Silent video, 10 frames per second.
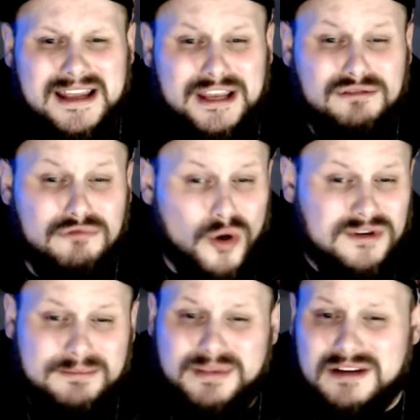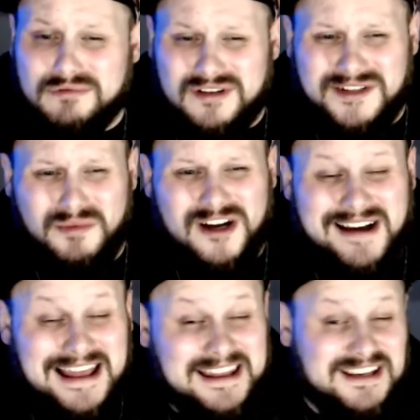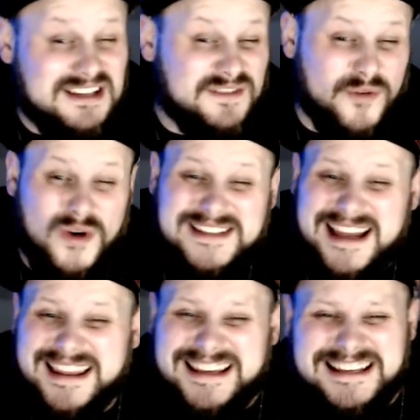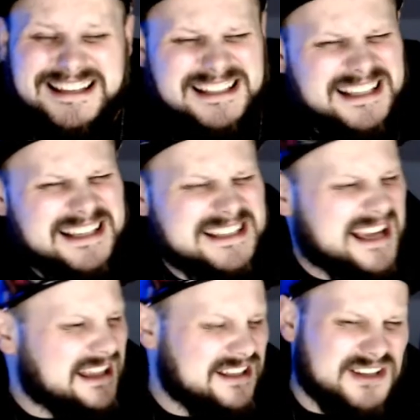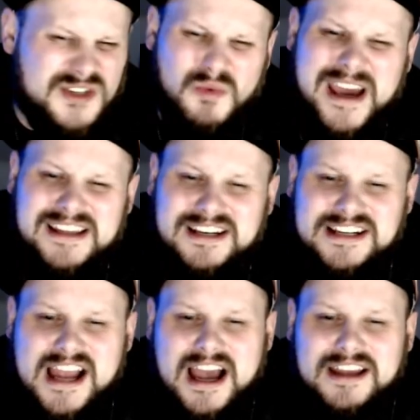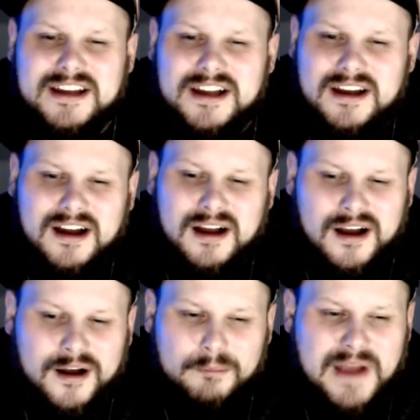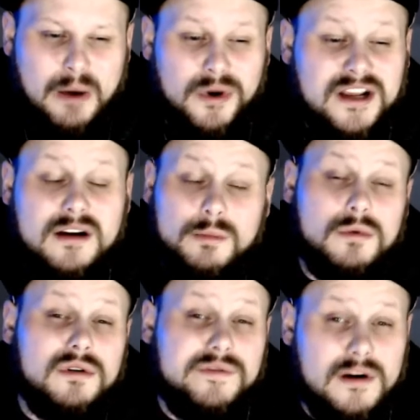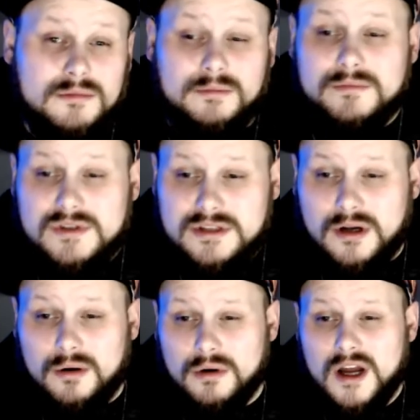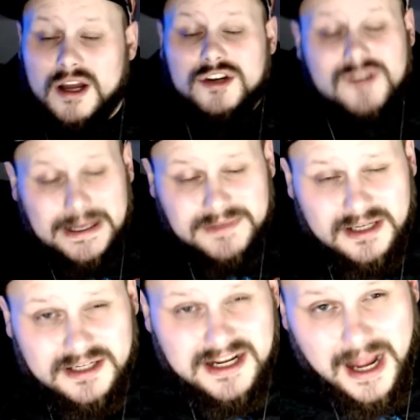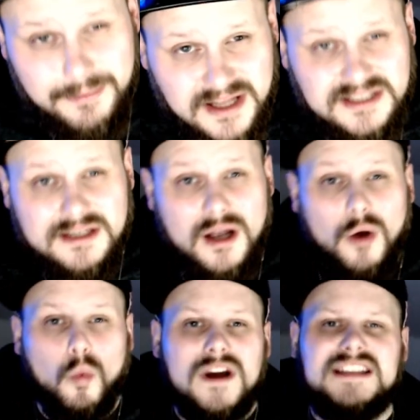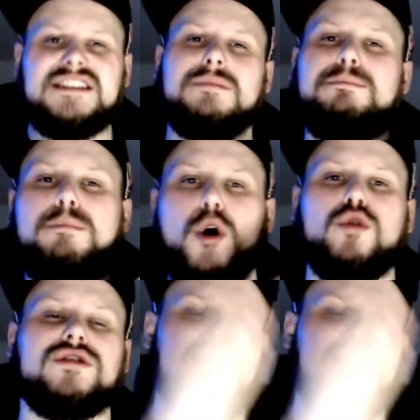rode the beat really well. I like his voice. I like his steez. I like the swag that he got. I want to hear more from him. So, drop down in the comments, what is the most